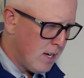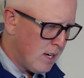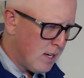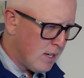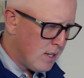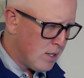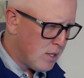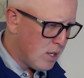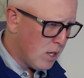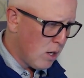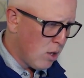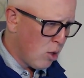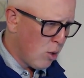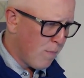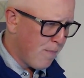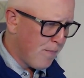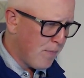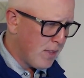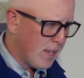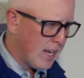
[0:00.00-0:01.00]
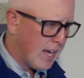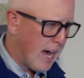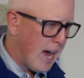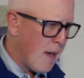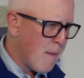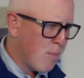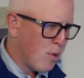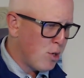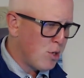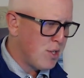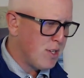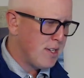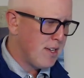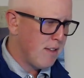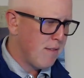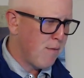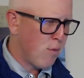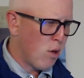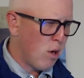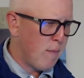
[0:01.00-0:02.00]
So, Kai Bush is on the
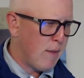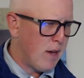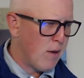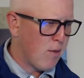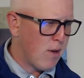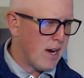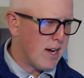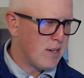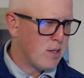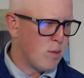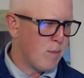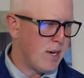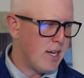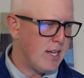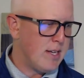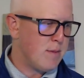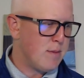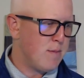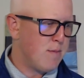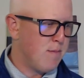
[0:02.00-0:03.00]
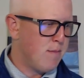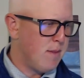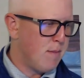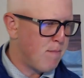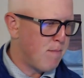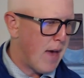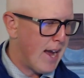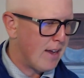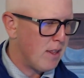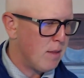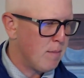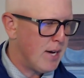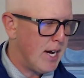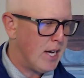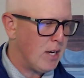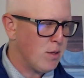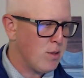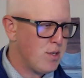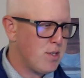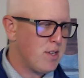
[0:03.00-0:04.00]
40-man roster, but he's back in the
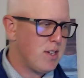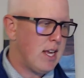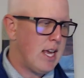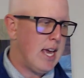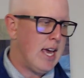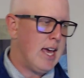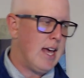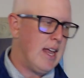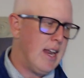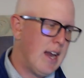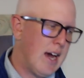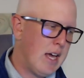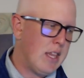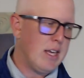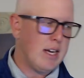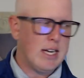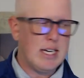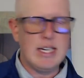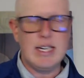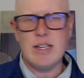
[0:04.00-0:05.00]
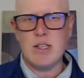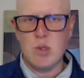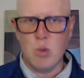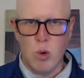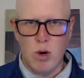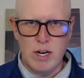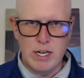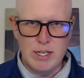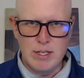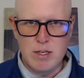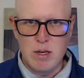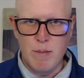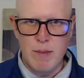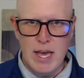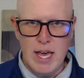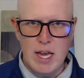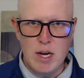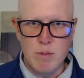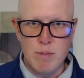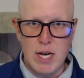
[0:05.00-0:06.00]
minors, and I think he needs to work on his
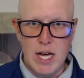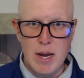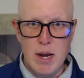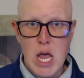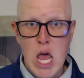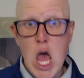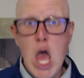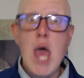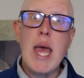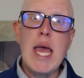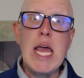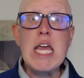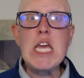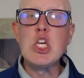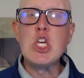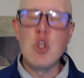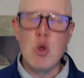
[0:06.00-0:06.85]
command, but you